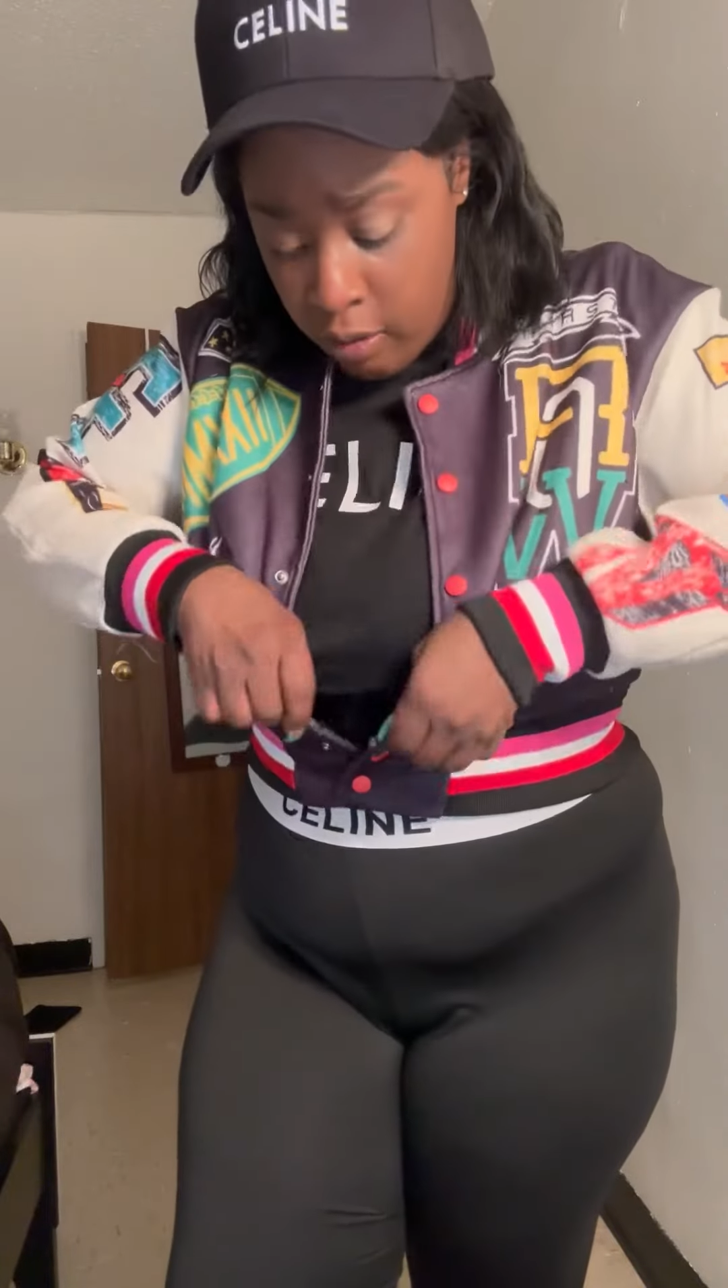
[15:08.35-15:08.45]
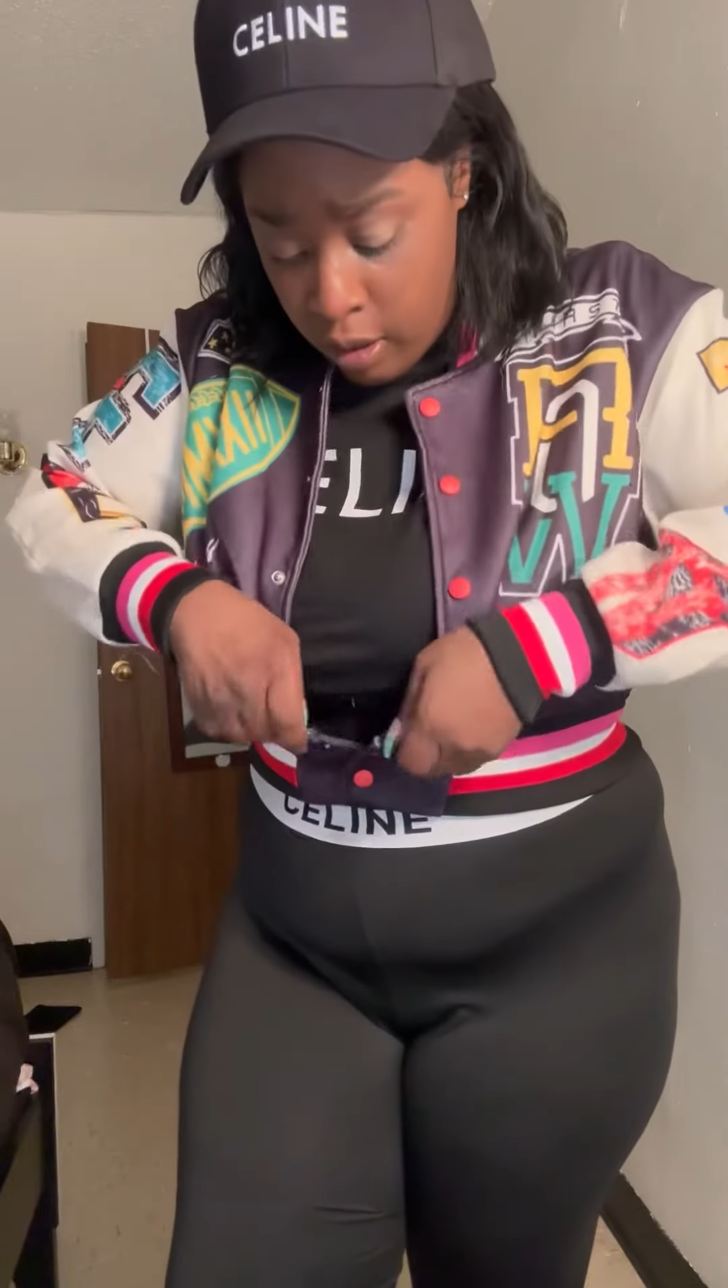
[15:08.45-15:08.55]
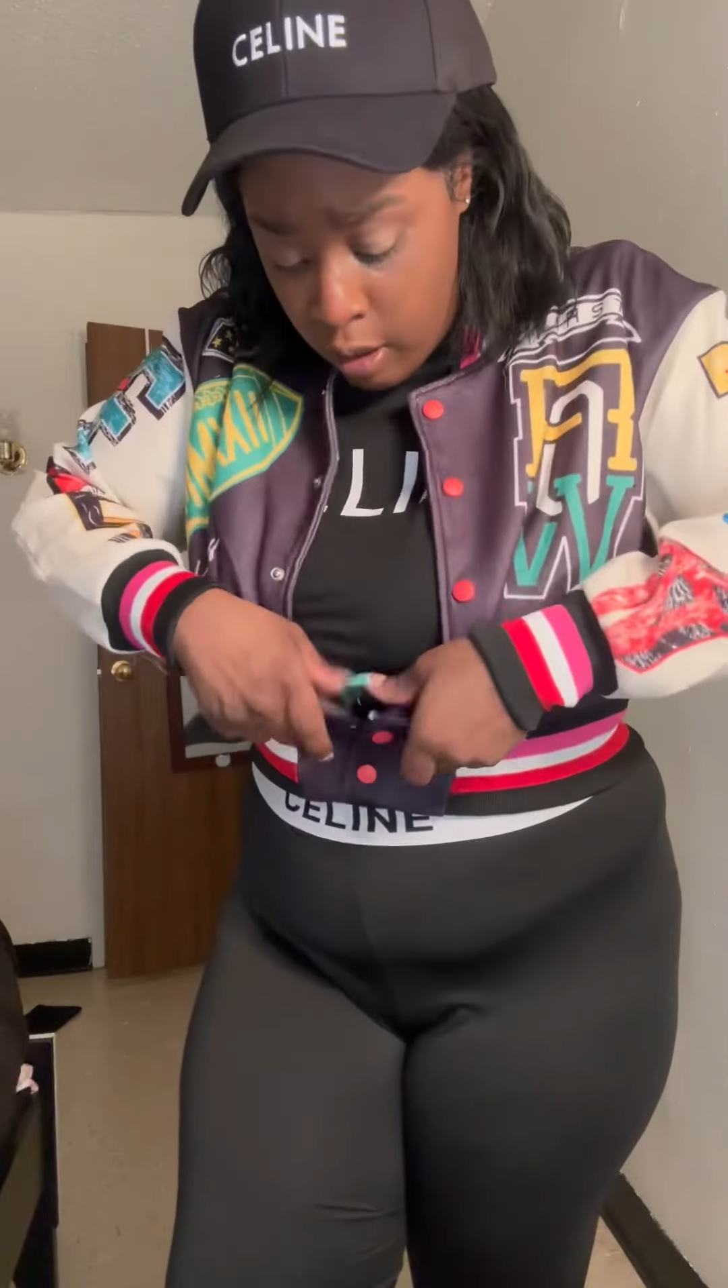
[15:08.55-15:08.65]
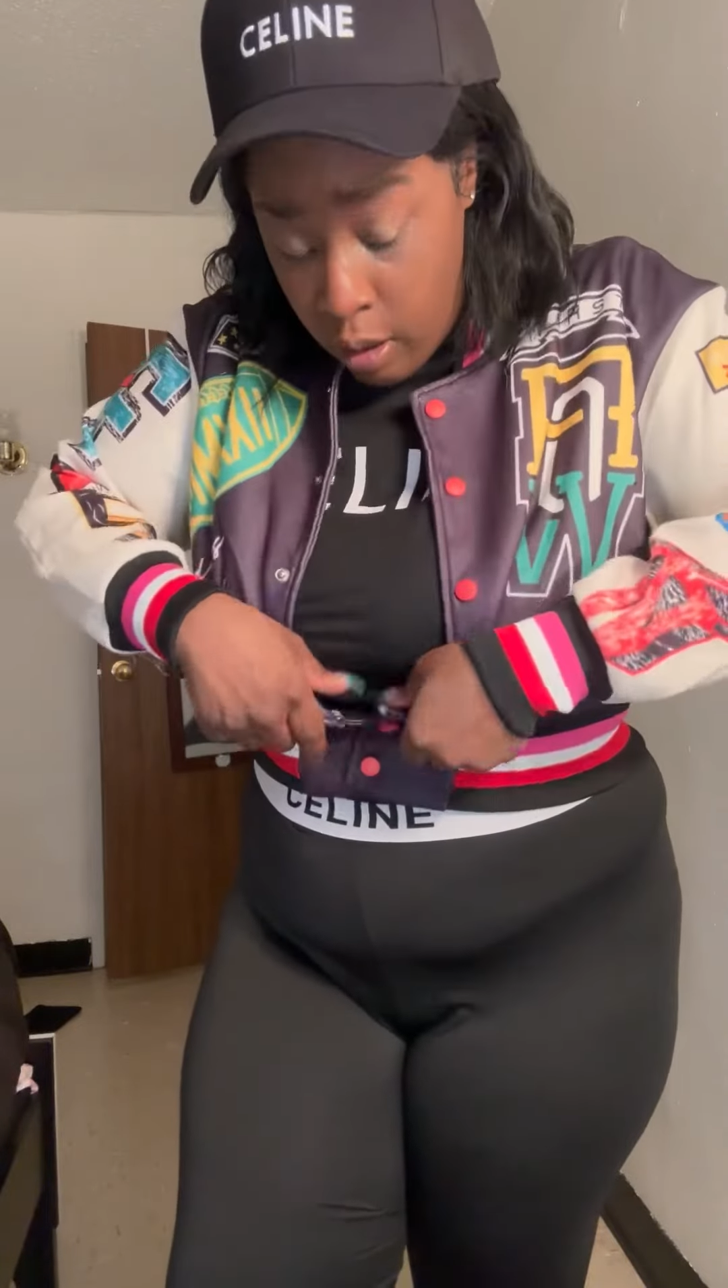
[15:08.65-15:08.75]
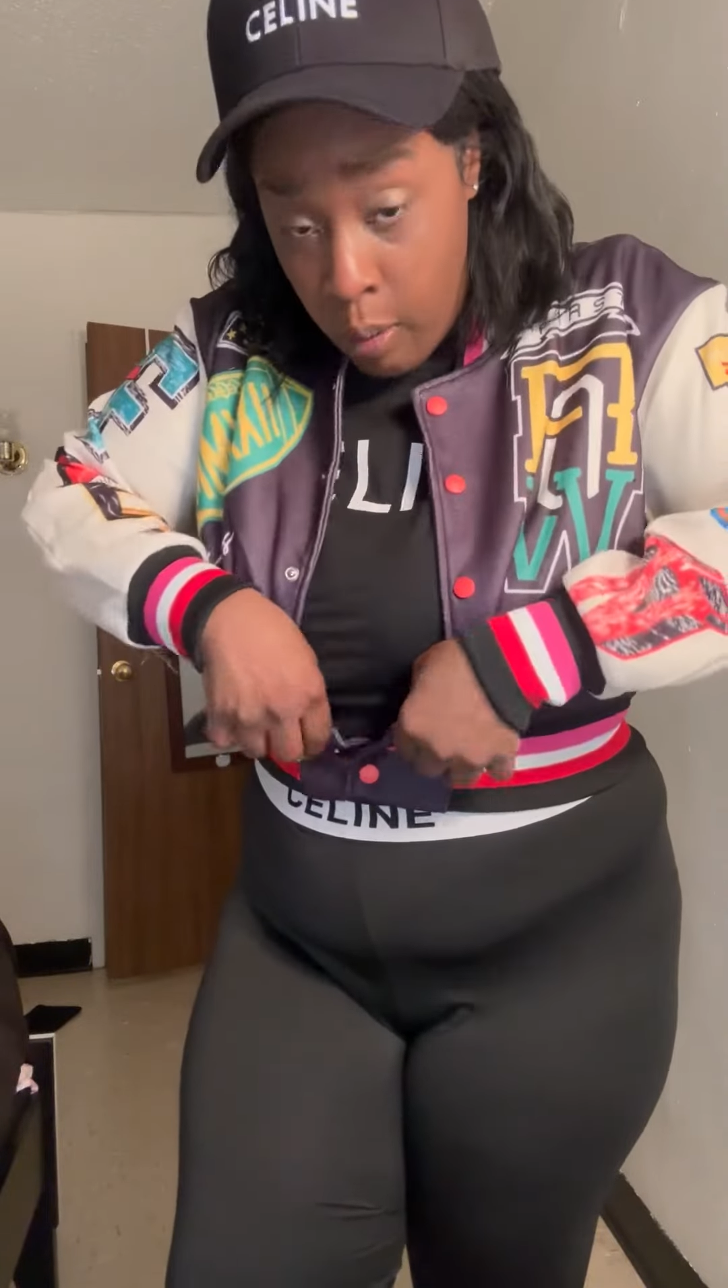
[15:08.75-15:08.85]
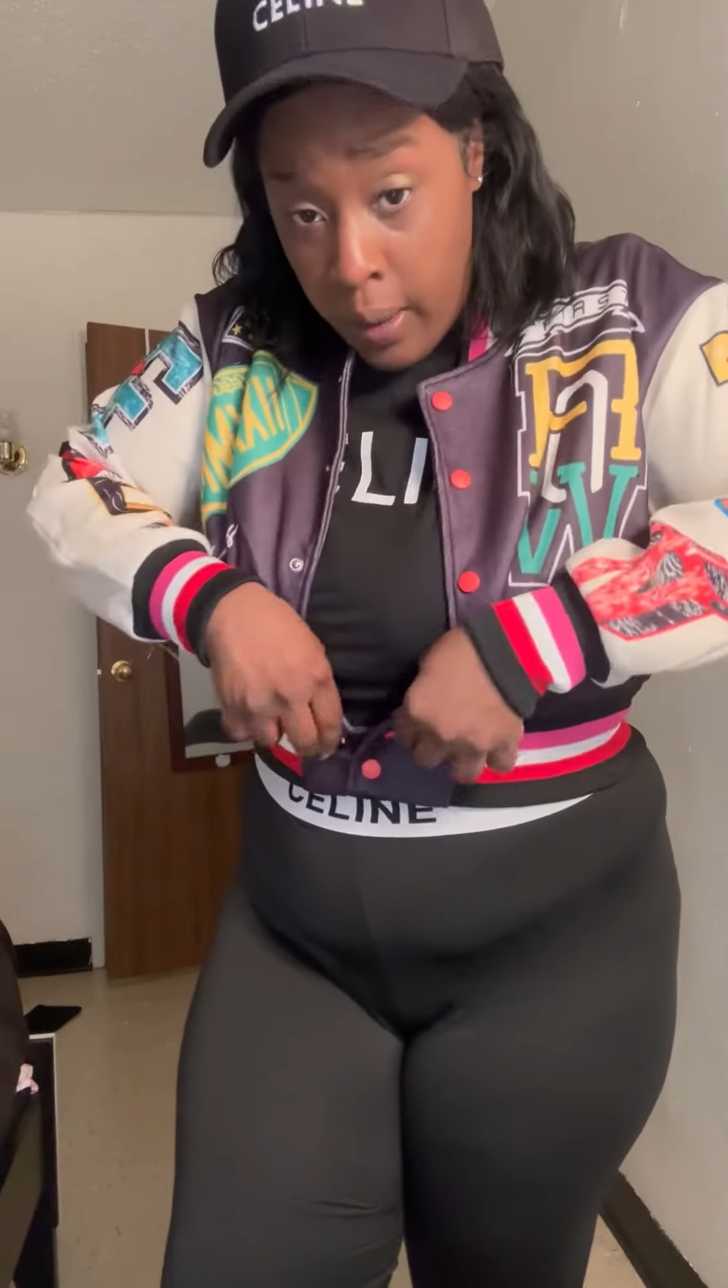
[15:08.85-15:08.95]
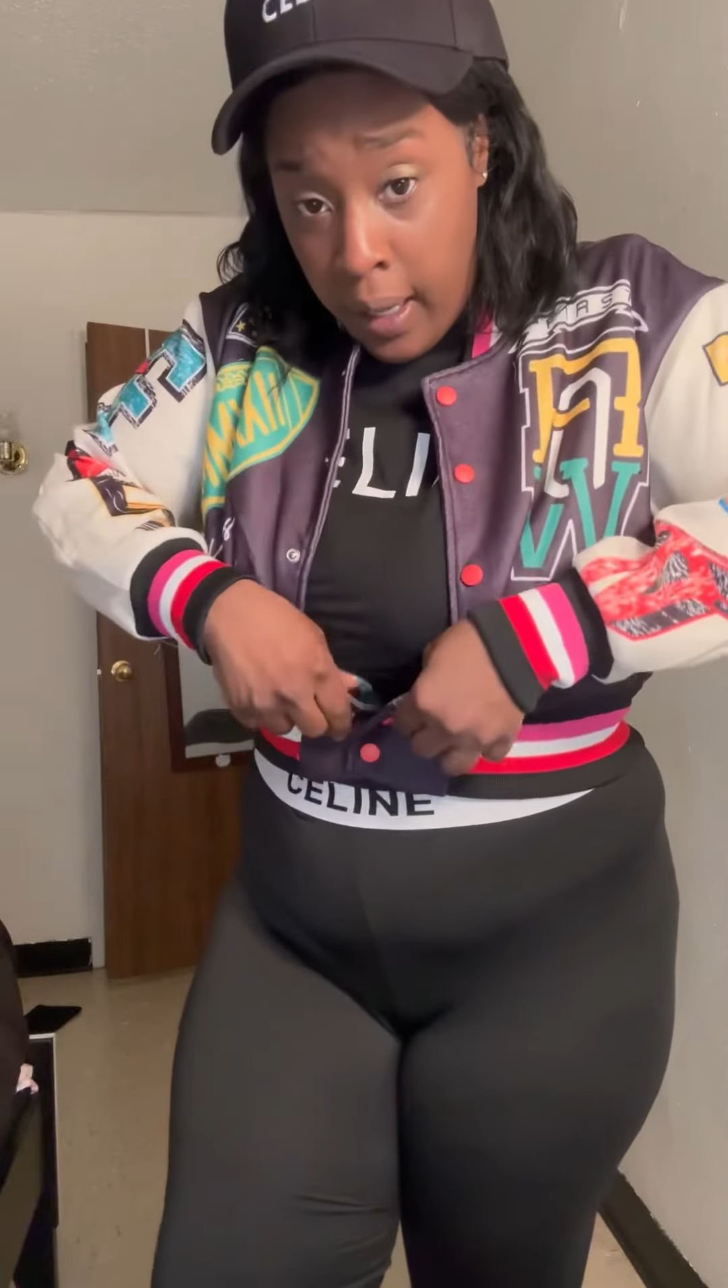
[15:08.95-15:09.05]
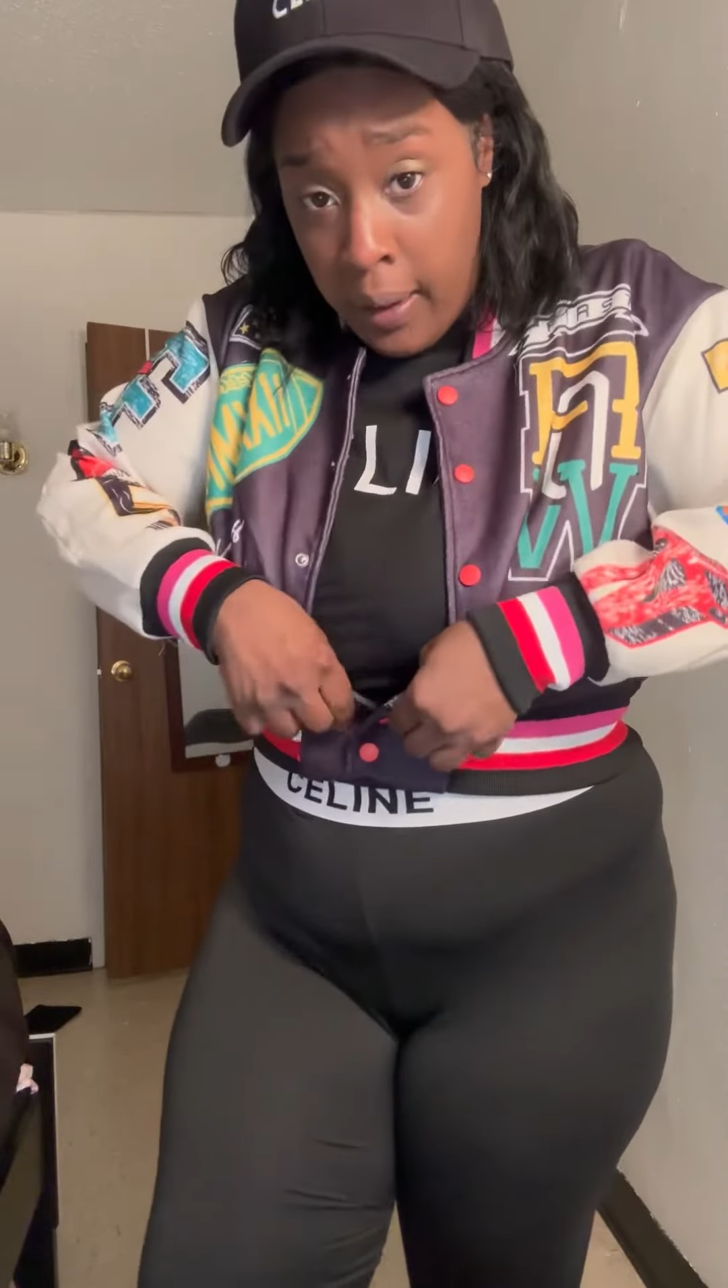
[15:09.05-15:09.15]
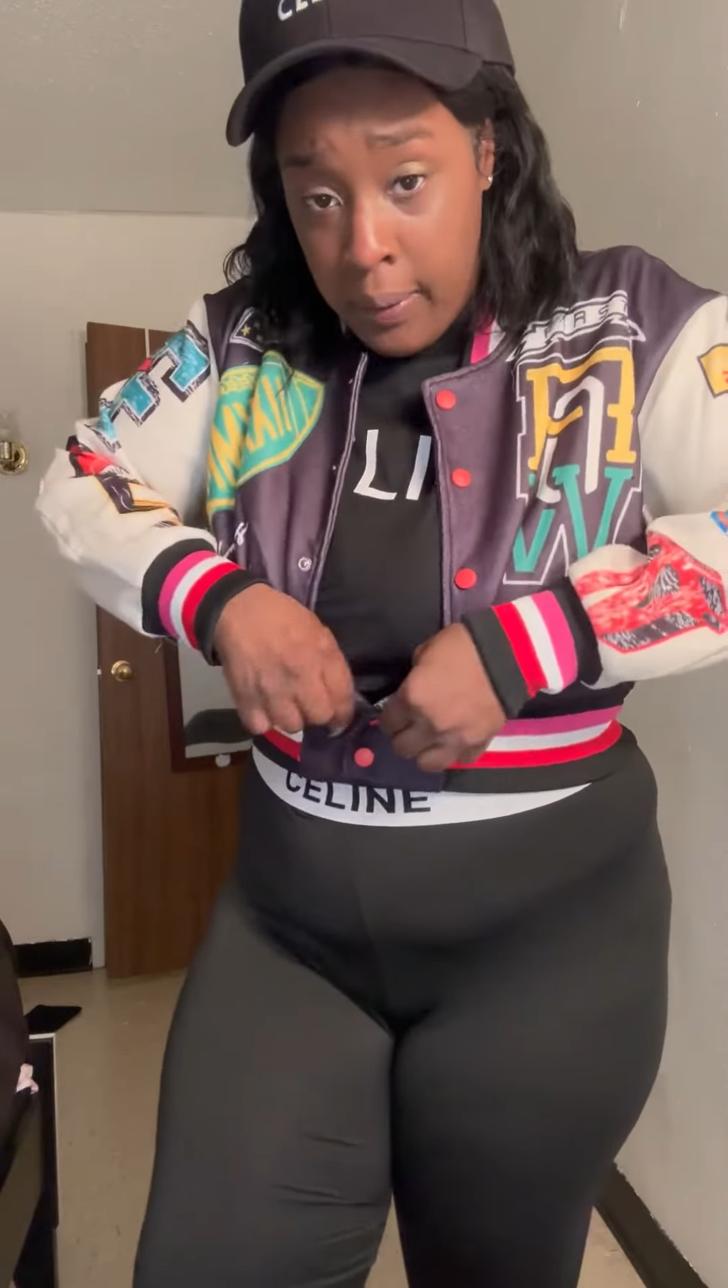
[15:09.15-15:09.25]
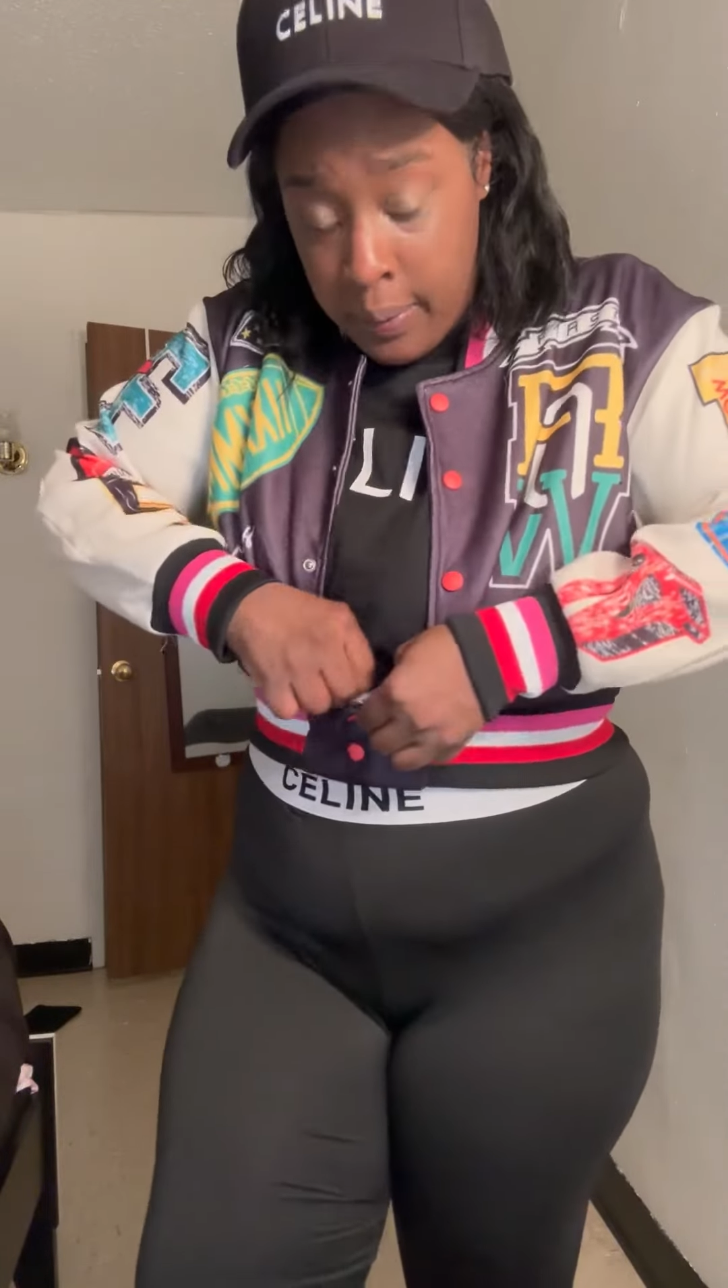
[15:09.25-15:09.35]
real
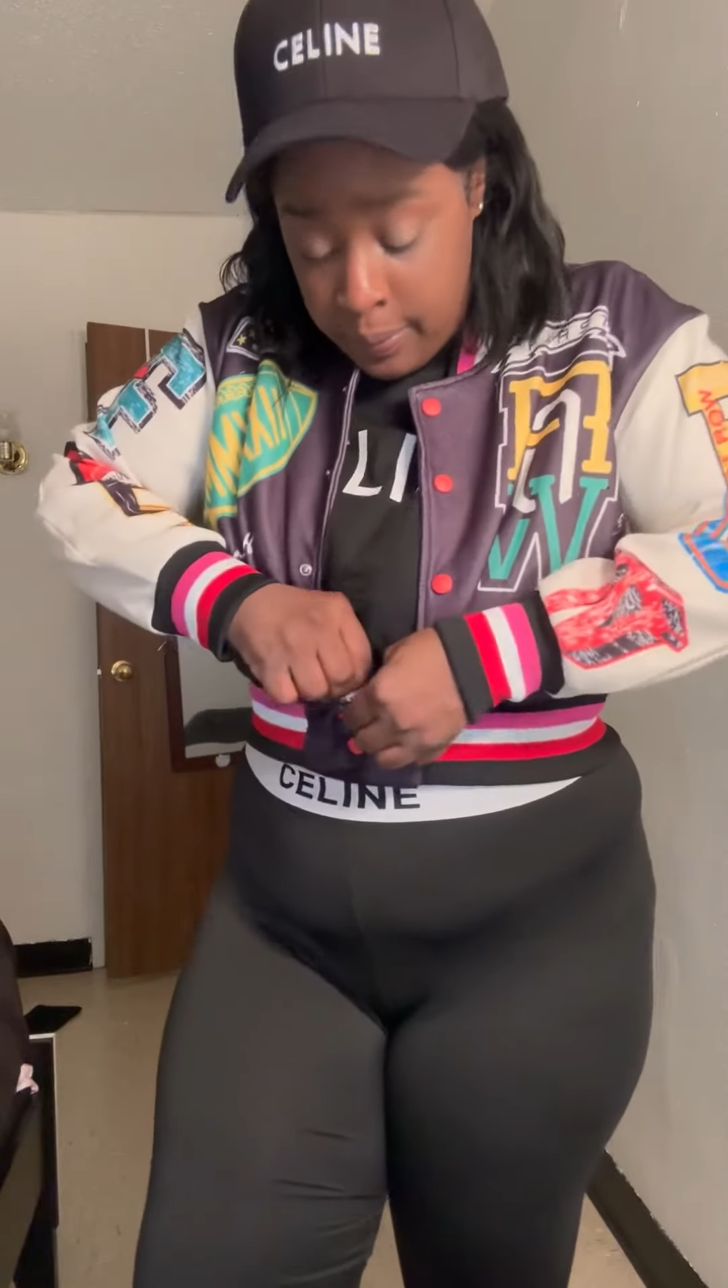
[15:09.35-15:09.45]
quick.